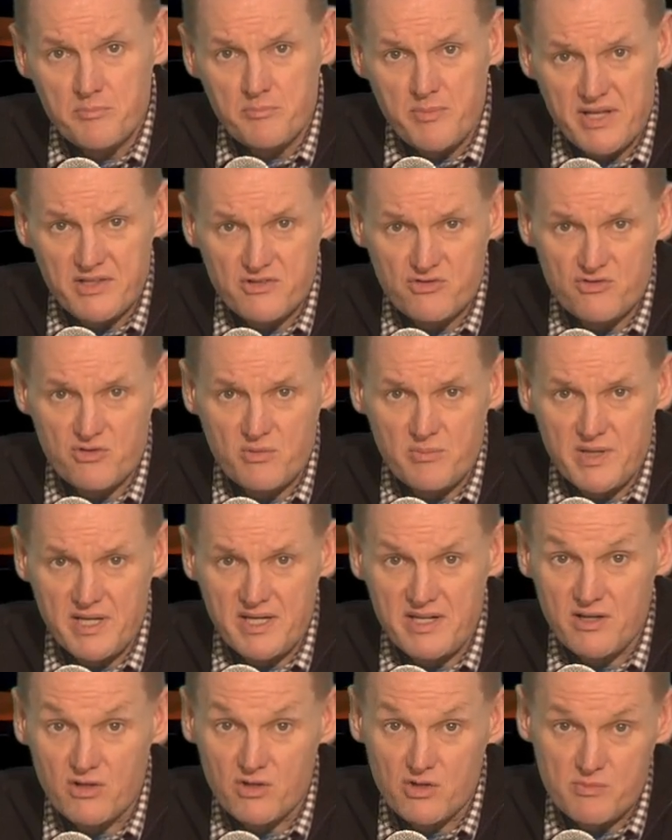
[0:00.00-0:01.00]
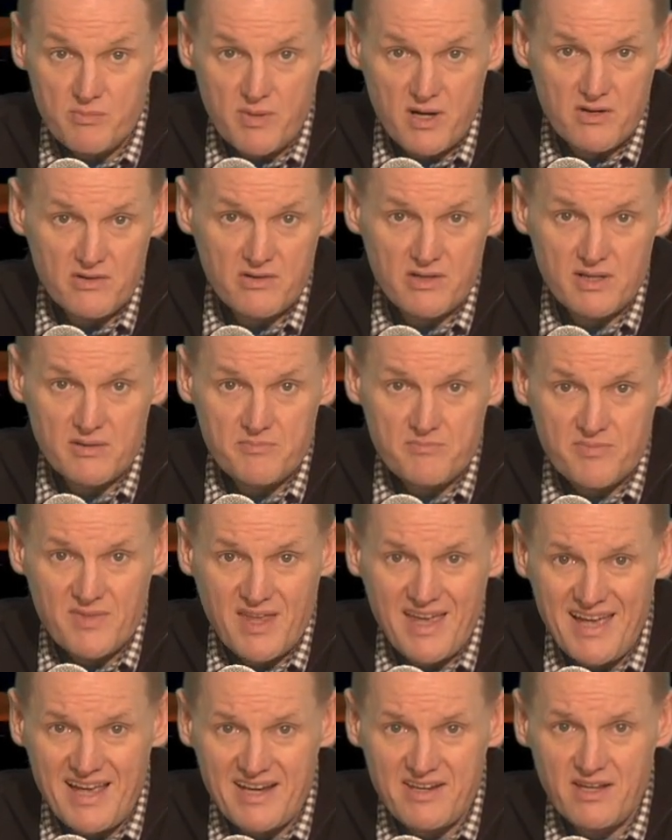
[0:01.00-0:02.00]
menstrual bleeding or spotting,
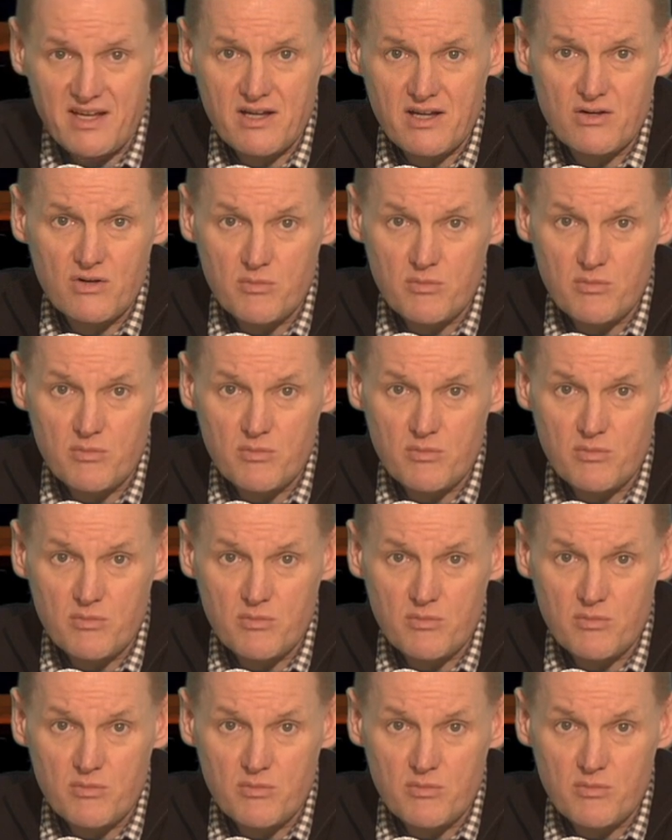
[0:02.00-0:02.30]
headache